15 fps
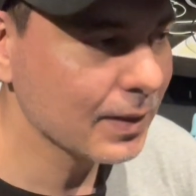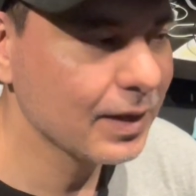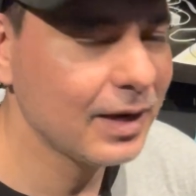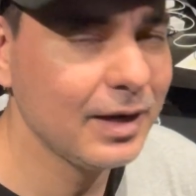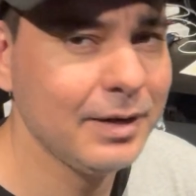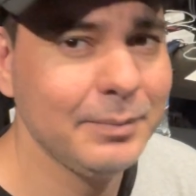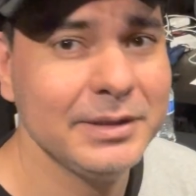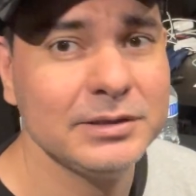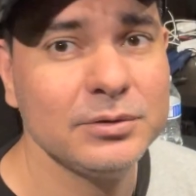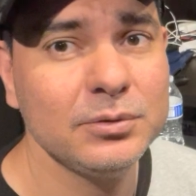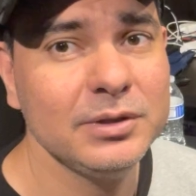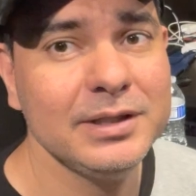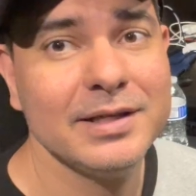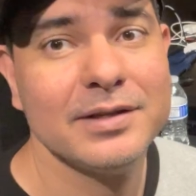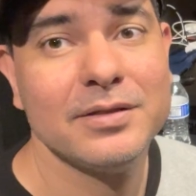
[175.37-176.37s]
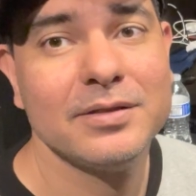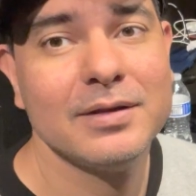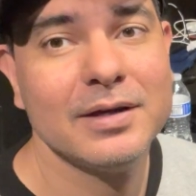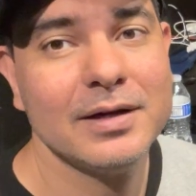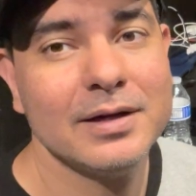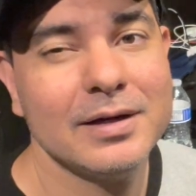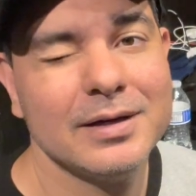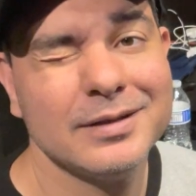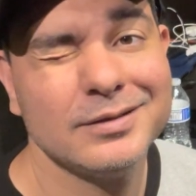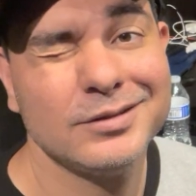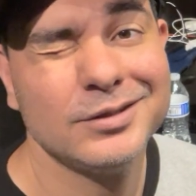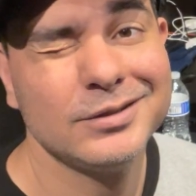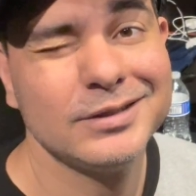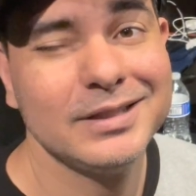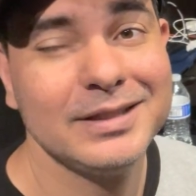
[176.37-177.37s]
Um, it's only a, a uh,
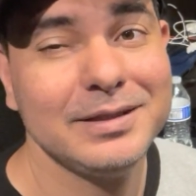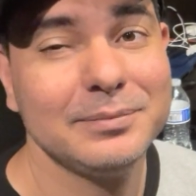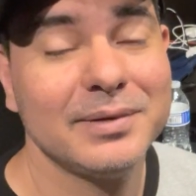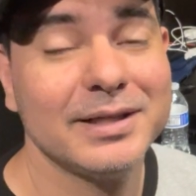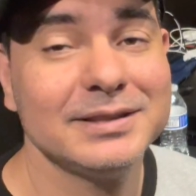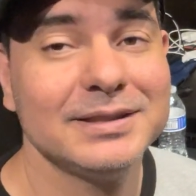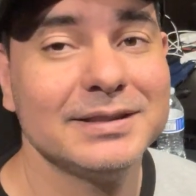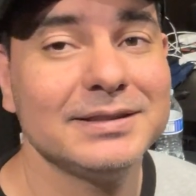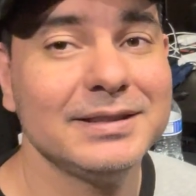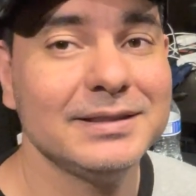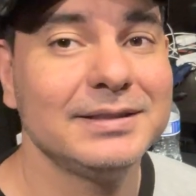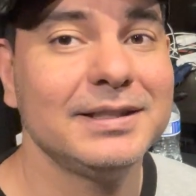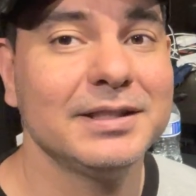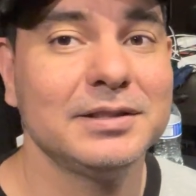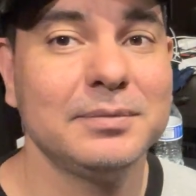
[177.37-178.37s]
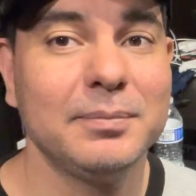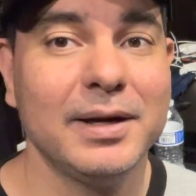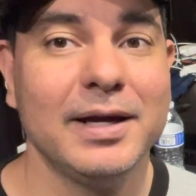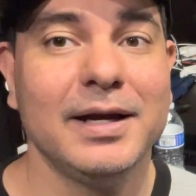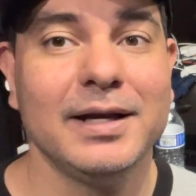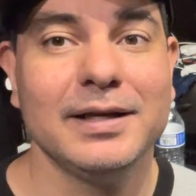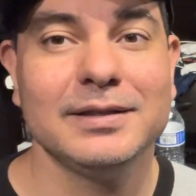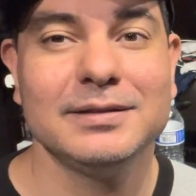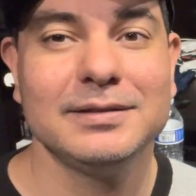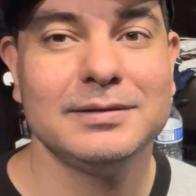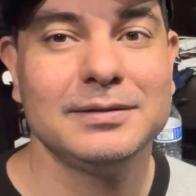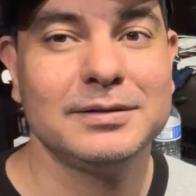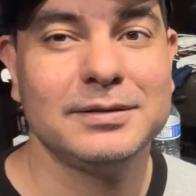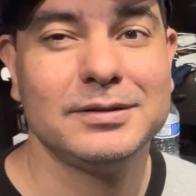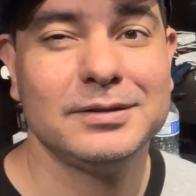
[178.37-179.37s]
13 by 66 by
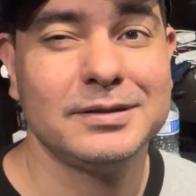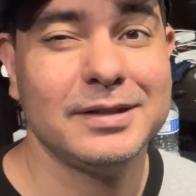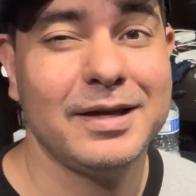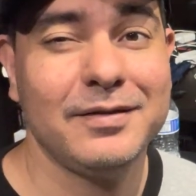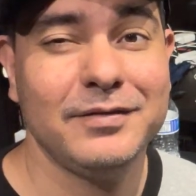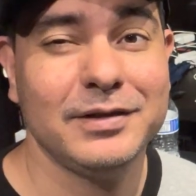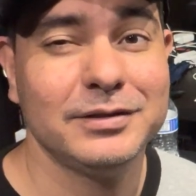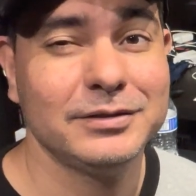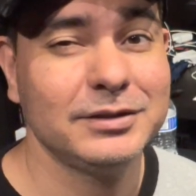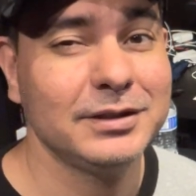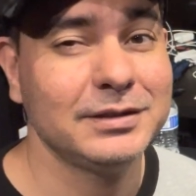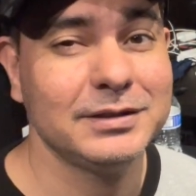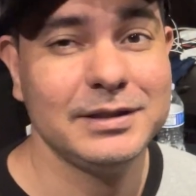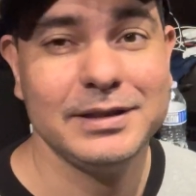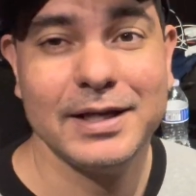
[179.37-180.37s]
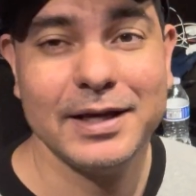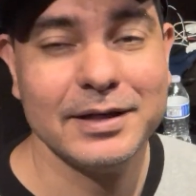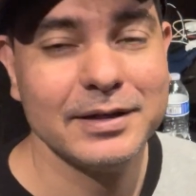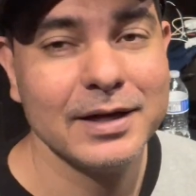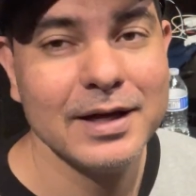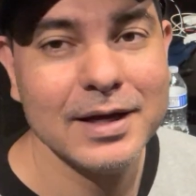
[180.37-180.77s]
768